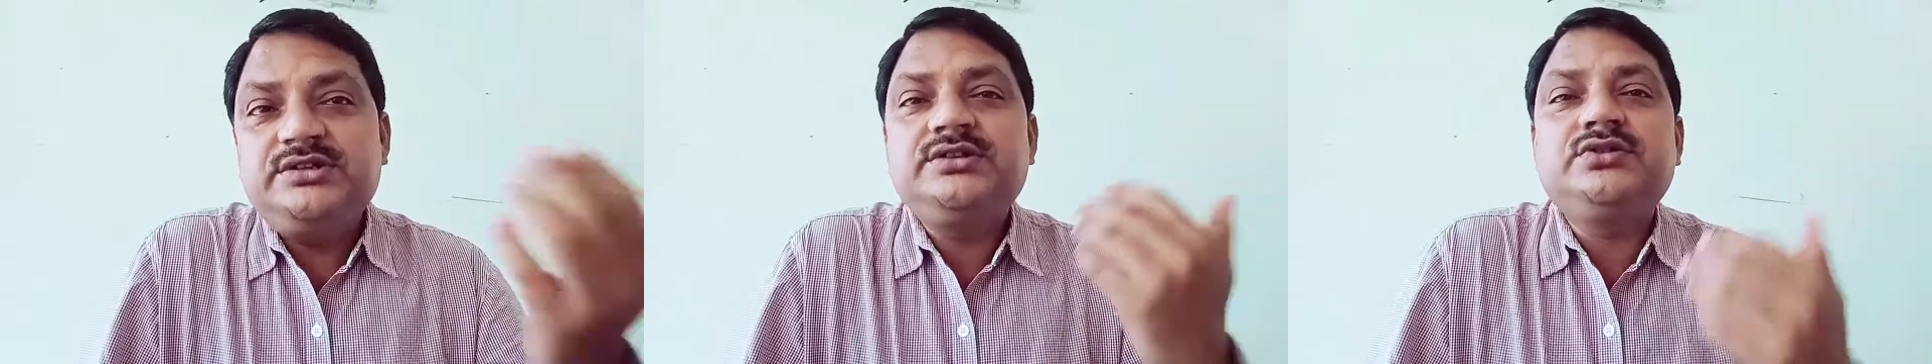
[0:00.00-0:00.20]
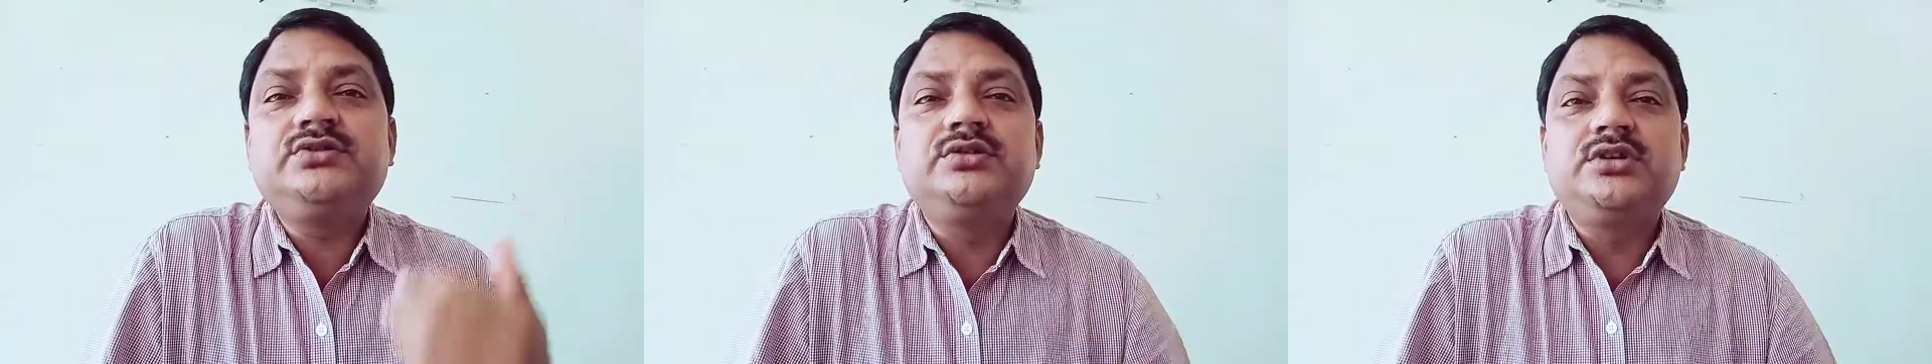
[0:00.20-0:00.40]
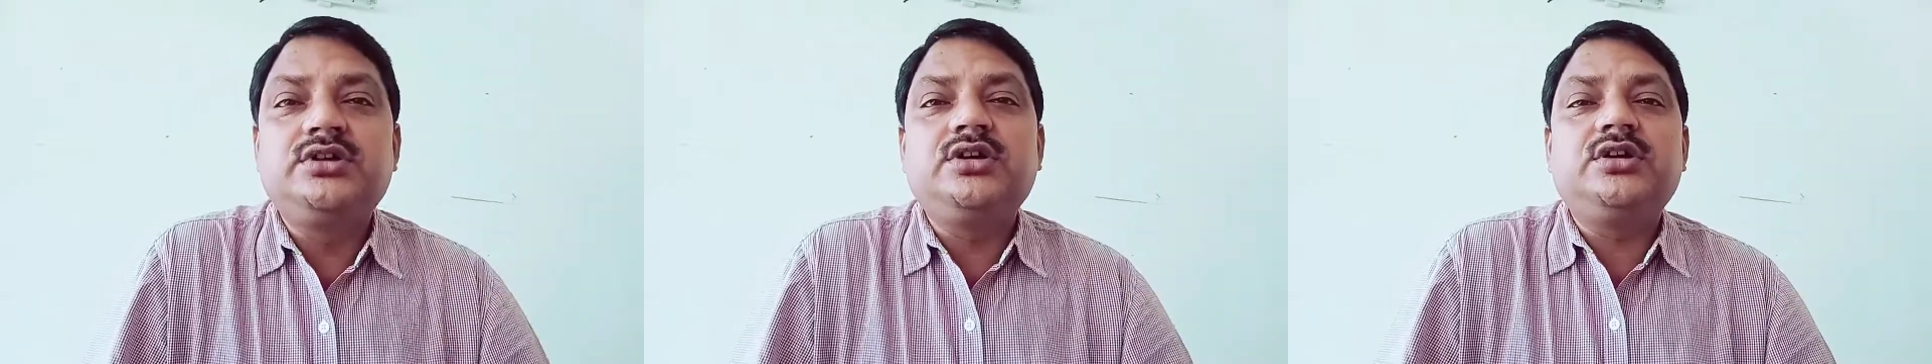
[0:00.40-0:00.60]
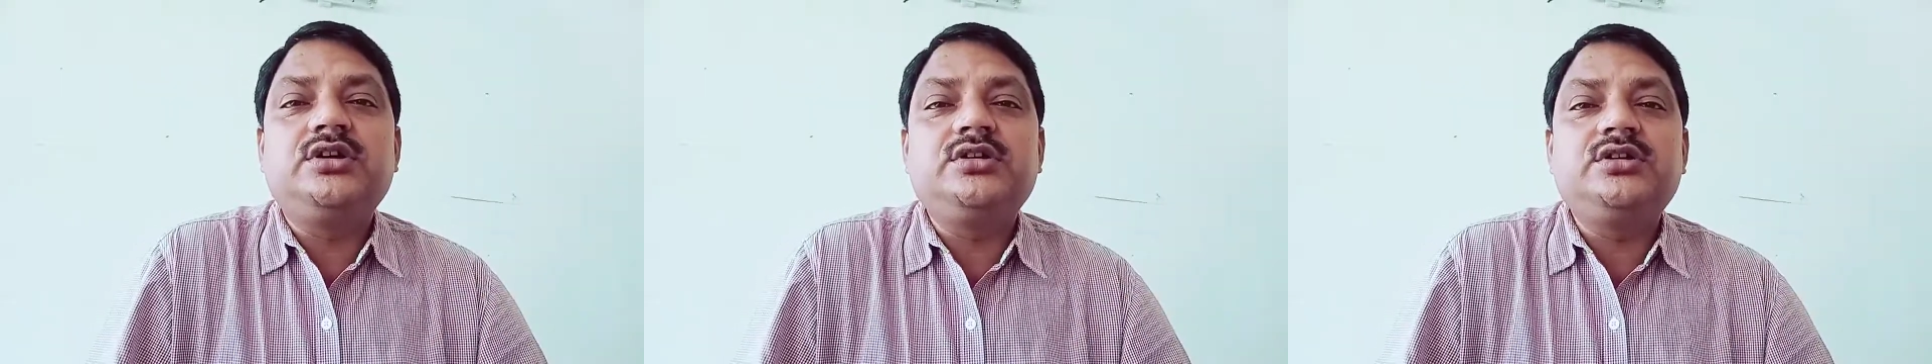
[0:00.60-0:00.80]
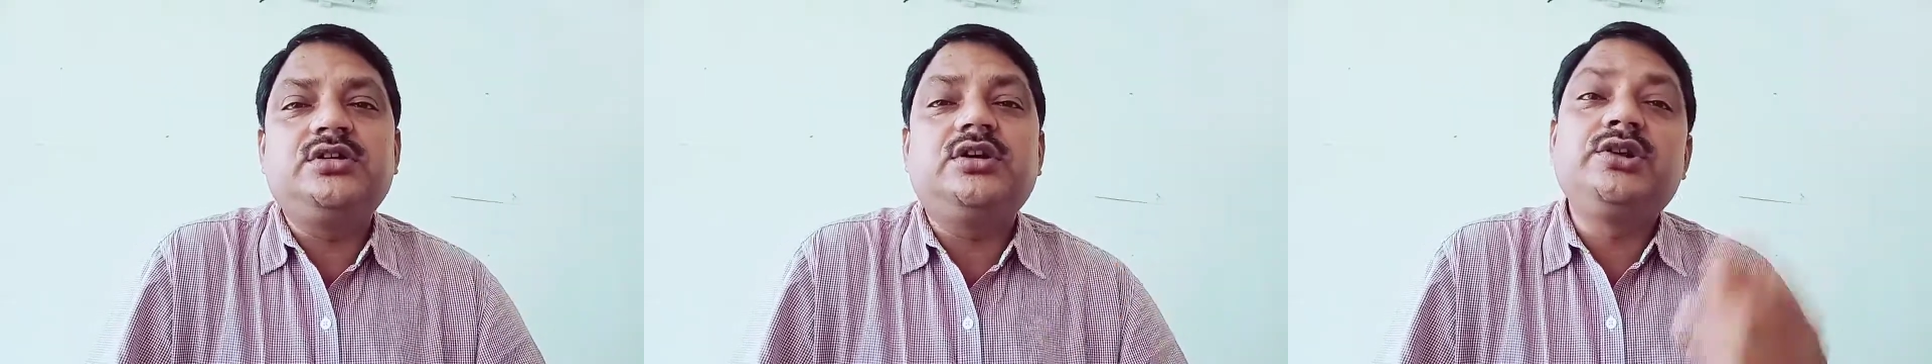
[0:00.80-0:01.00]
to
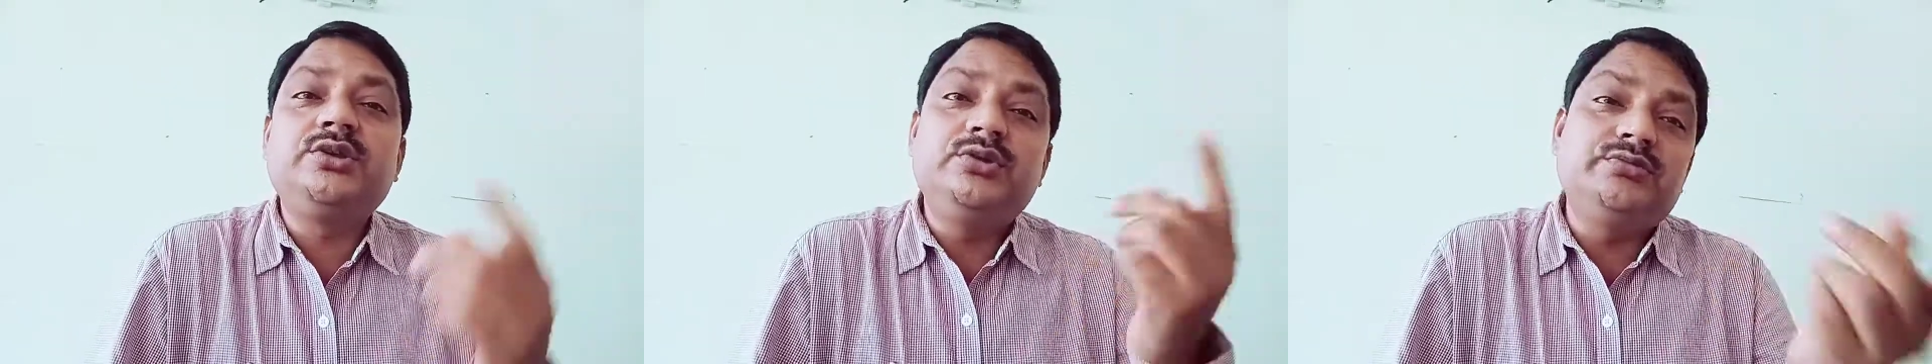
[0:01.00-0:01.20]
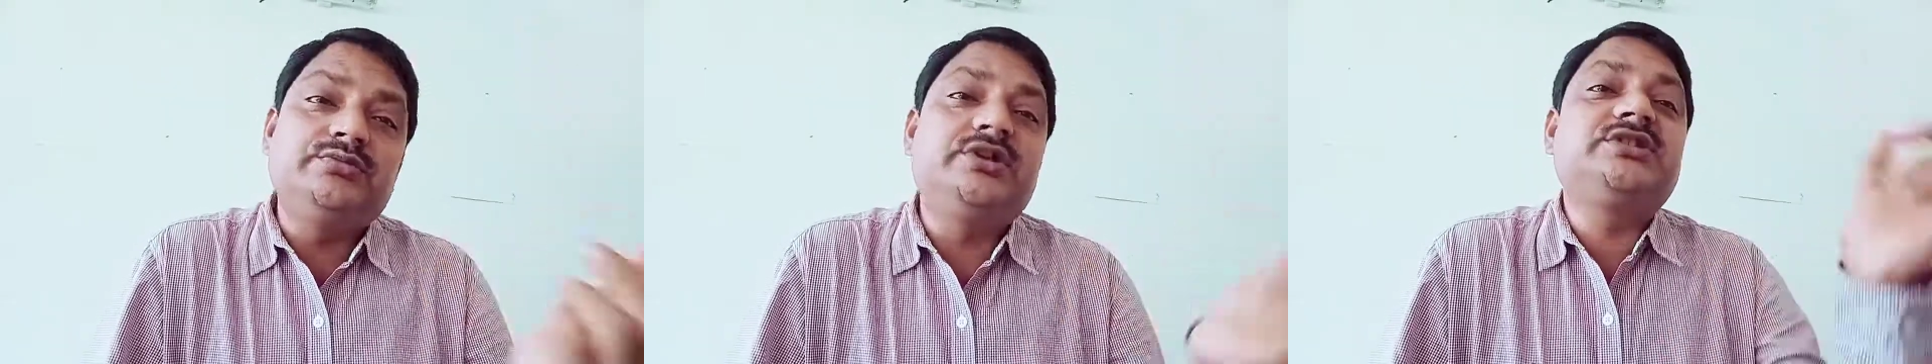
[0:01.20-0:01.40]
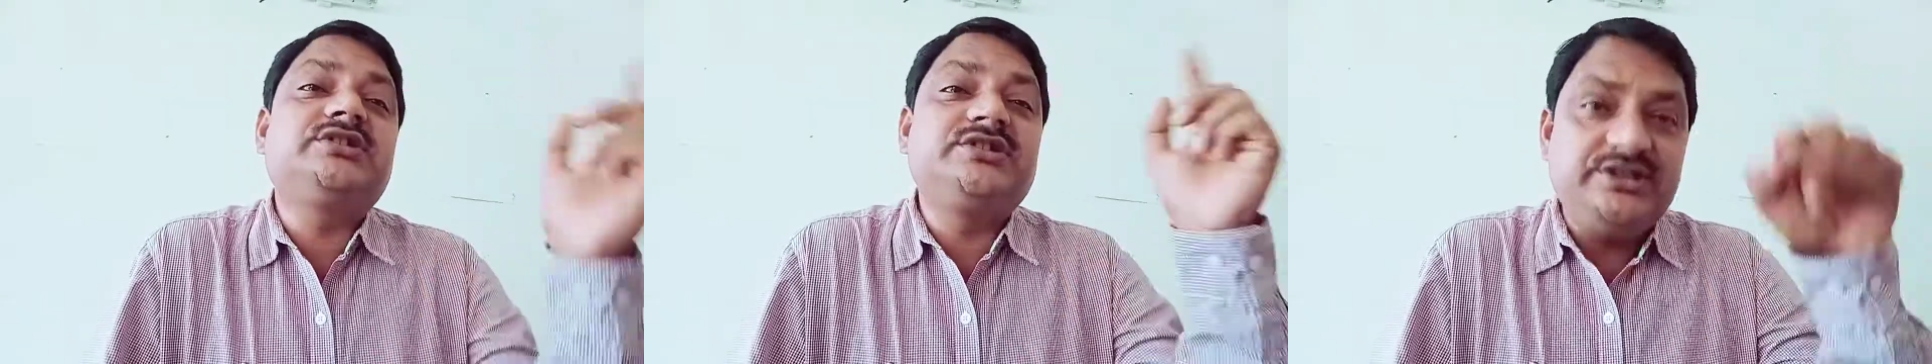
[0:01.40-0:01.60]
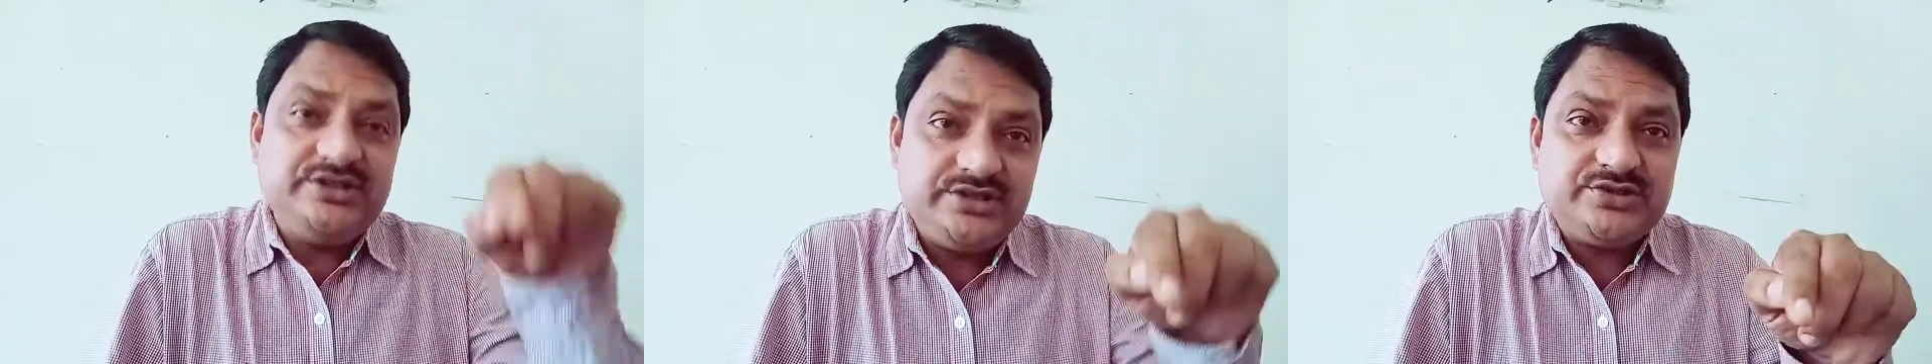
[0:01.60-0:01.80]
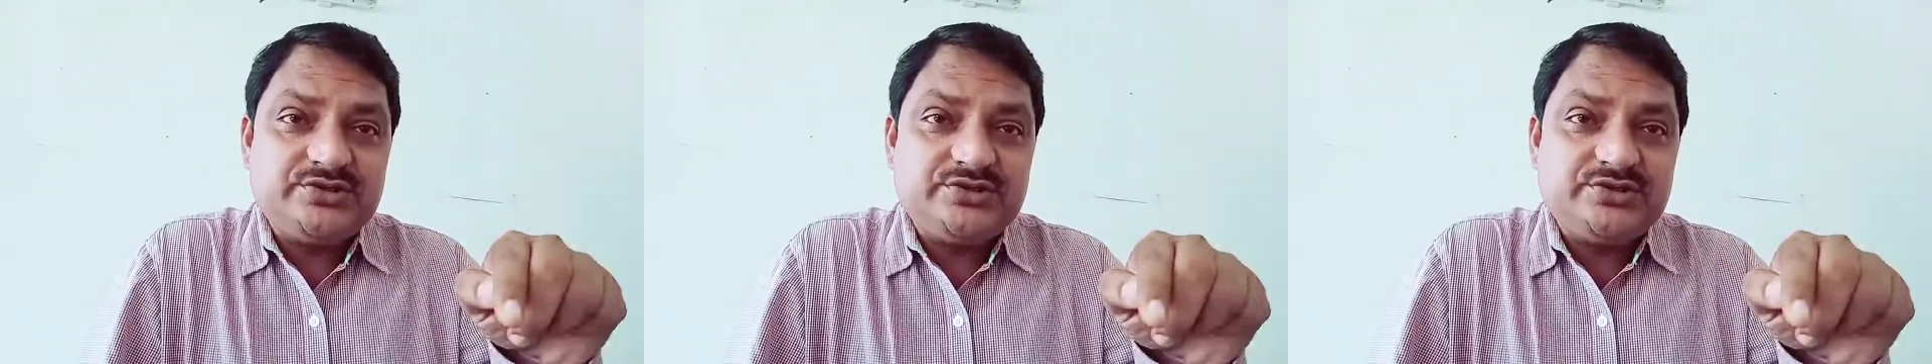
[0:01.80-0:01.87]
learn, or your math teacher